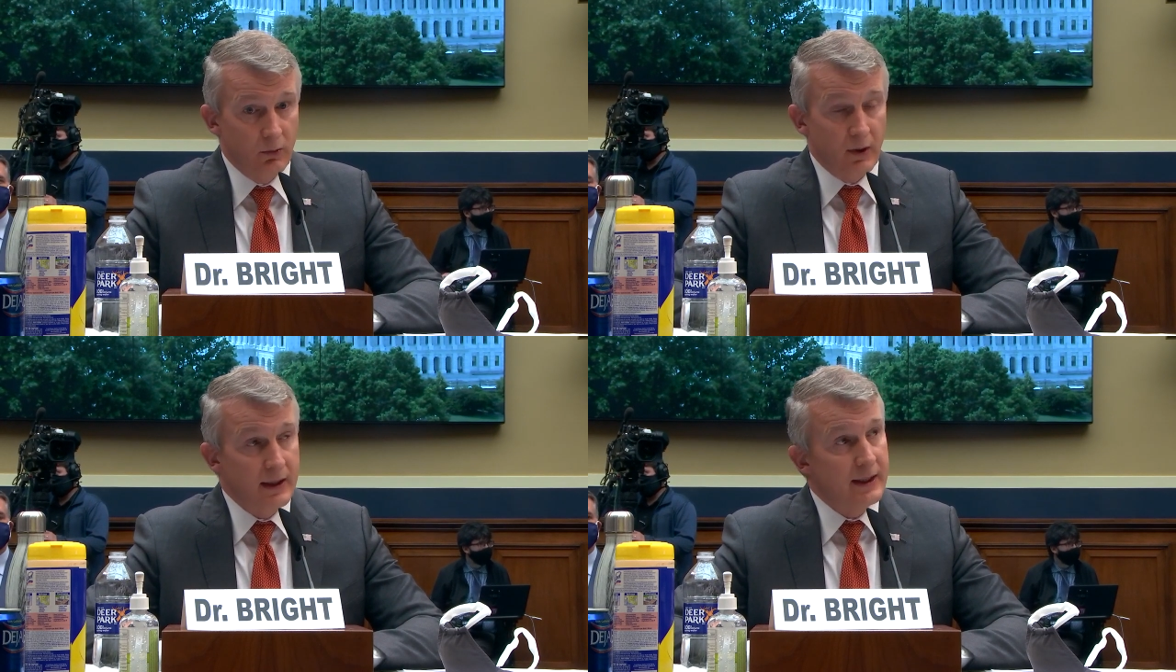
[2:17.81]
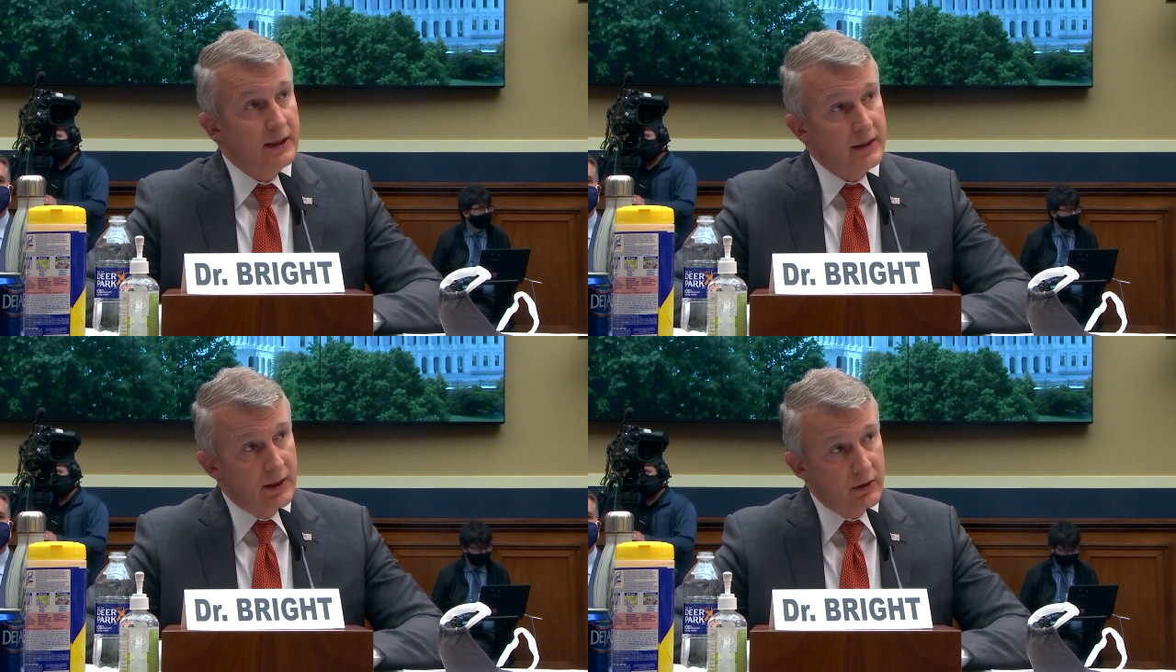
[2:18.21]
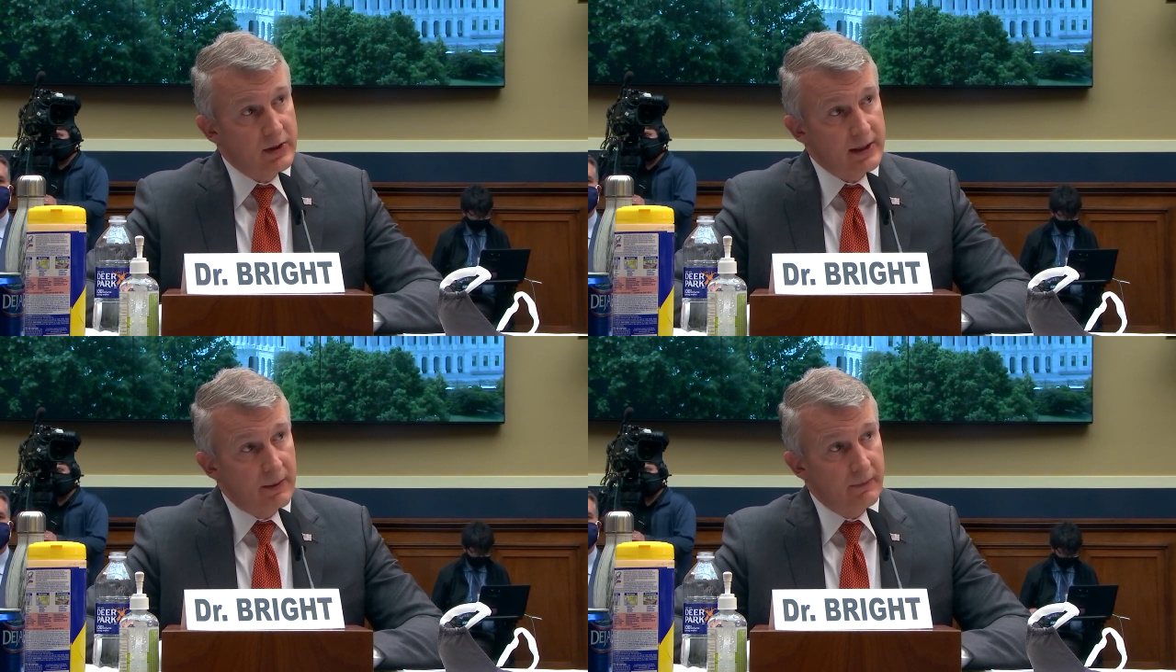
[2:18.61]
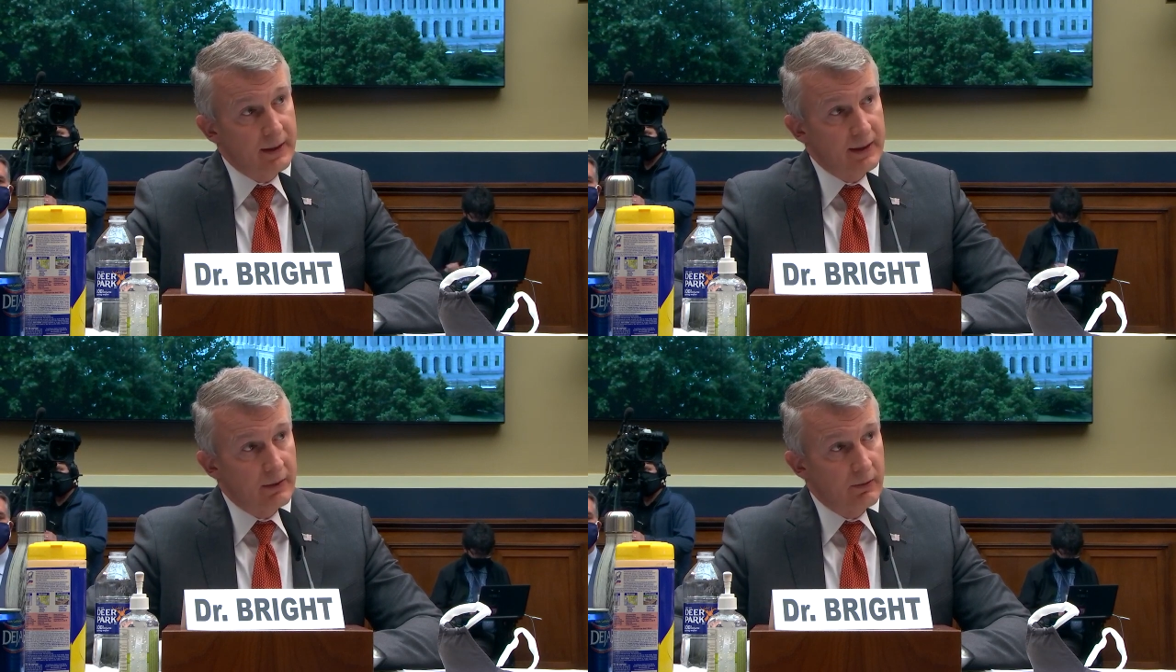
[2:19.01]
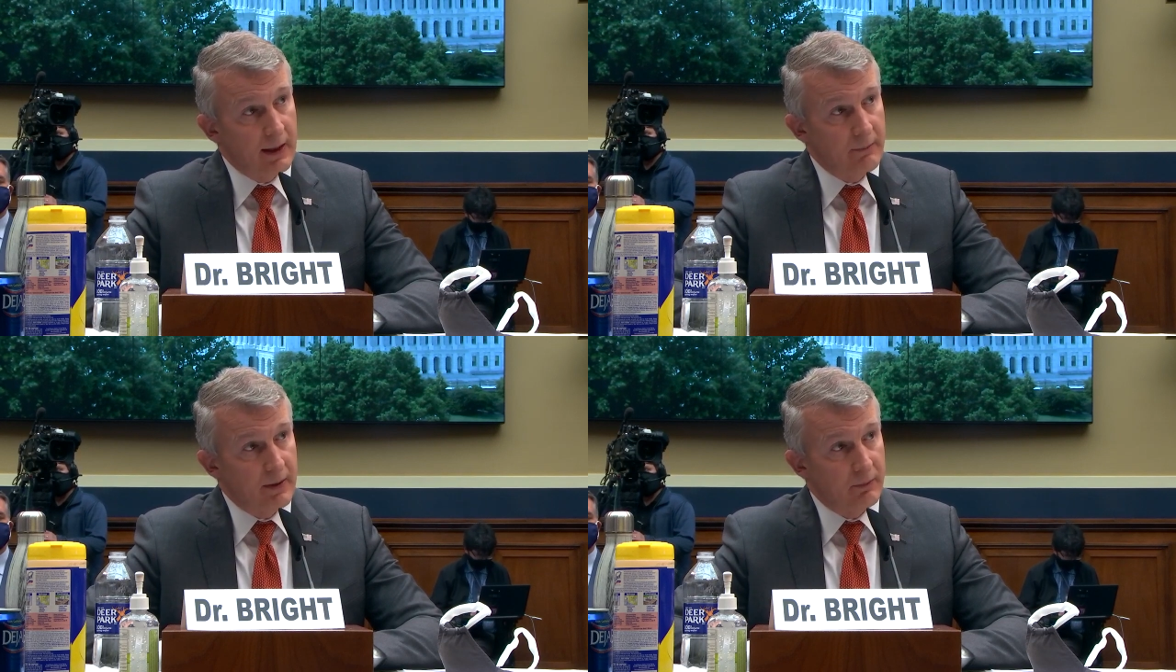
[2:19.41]
We need to do something to
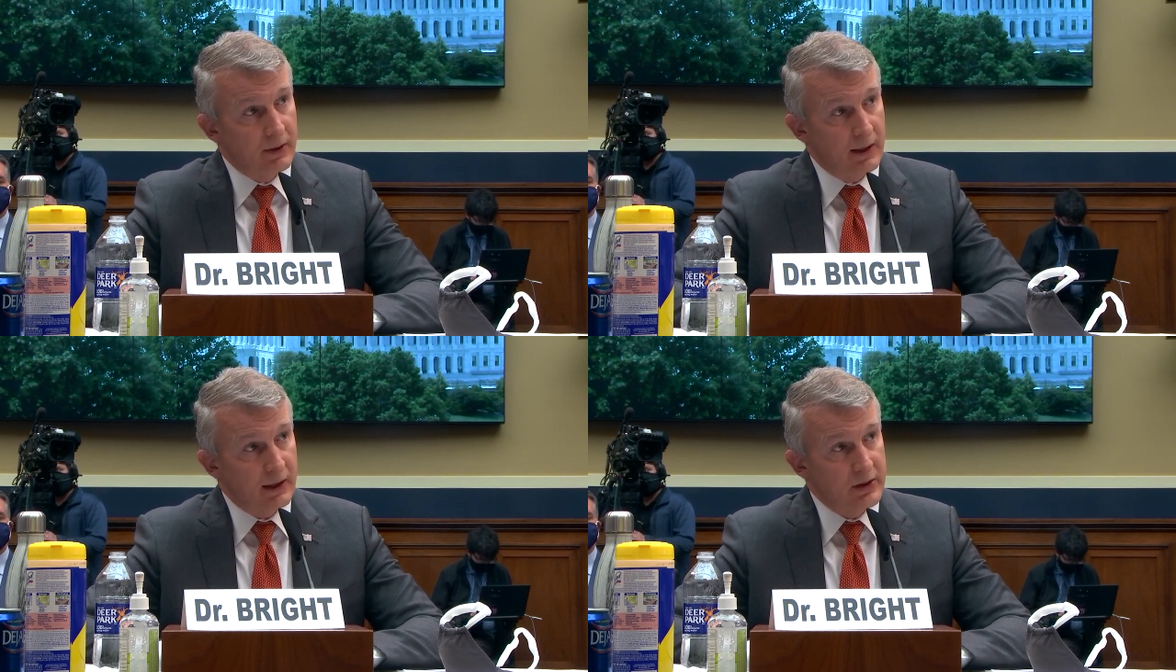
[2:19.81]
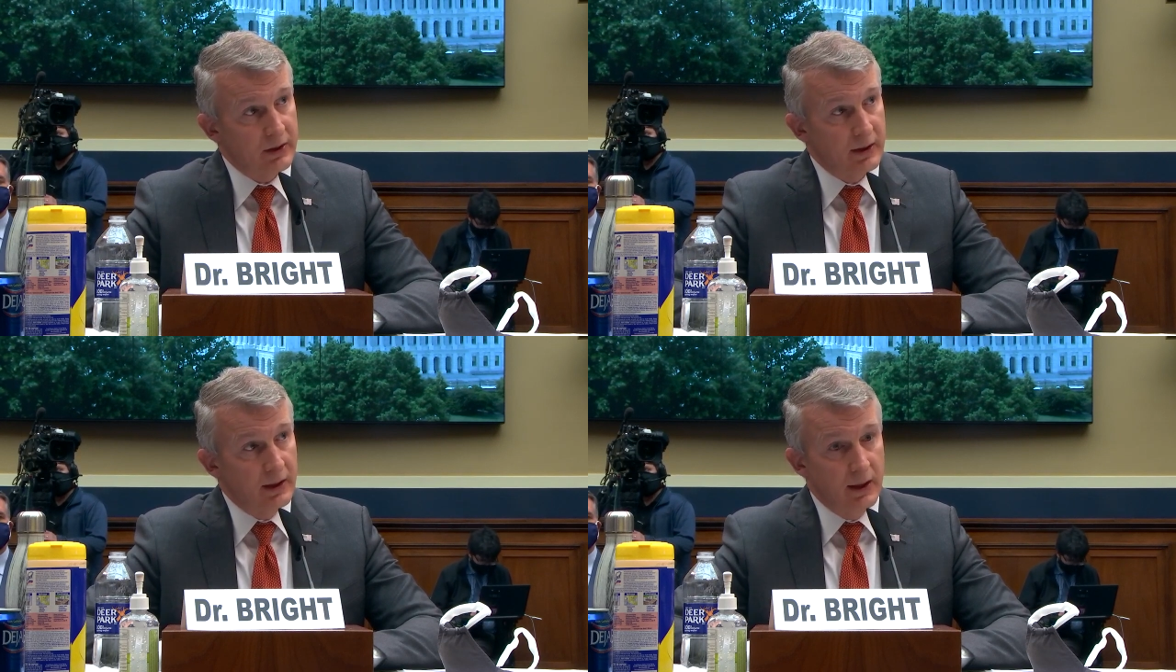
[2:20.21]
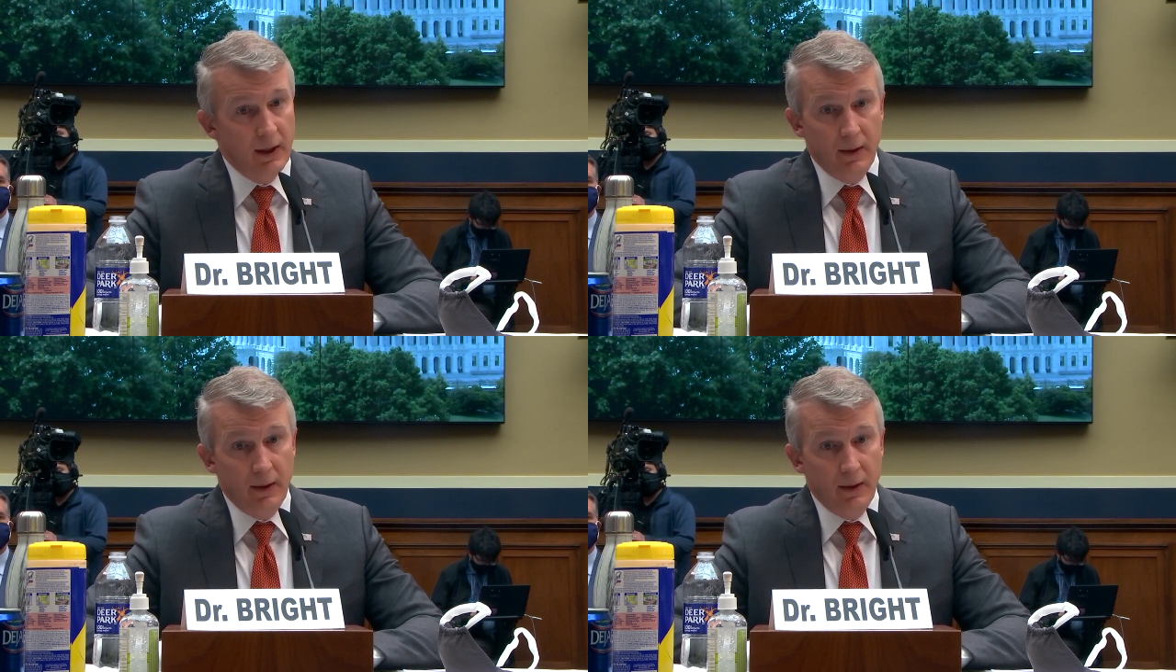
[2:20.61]
ramp up production.